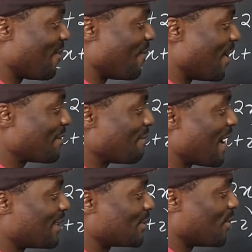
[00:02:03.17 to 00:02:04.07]
1
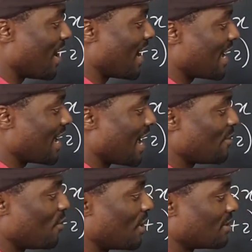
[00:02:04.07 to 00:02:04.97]
minus y
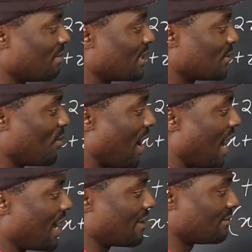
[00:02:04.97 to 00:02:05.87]
and 1 plus y.